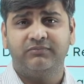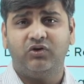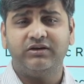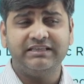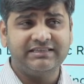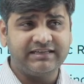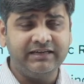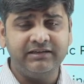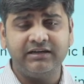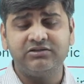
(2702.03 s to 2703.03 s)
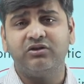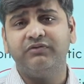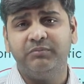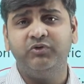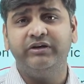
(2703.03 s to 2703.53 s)
or the standards of
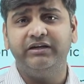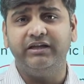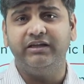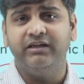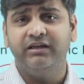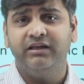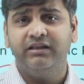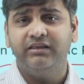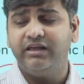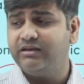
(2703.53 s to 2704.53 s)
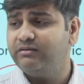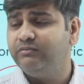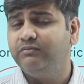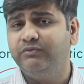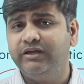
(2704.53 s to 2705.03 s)
immunity,
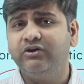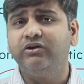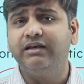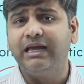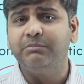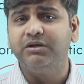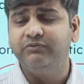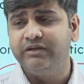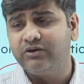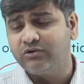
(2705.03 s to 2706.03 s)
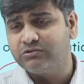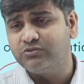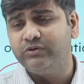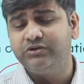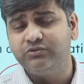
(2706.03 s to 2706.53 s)
then we are not liable. We are also
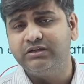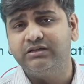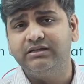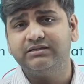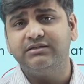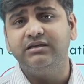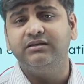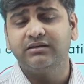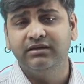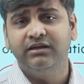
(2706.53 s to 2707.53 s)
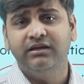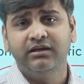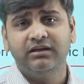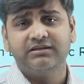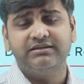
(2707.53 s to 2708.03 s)
going to decrease the
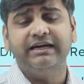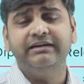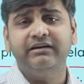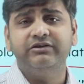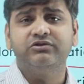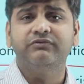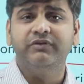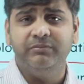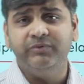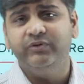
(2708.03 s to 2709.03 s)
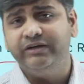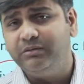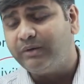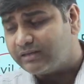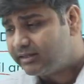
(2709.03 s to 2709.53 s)
standards of immunity.
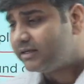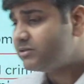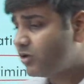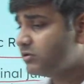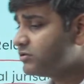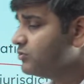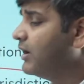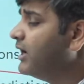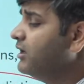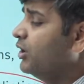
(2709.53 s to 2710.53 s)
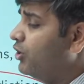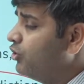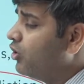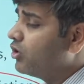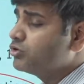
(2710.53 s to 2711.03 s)
But there is also a
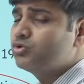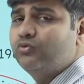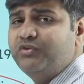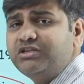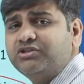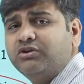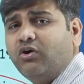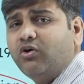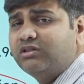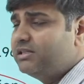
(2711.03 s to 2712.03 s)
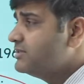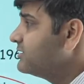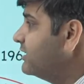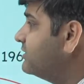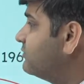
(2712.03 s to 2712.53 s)
law through which all these
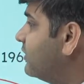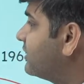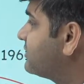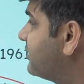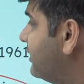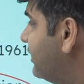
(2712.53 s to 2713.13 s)
things works.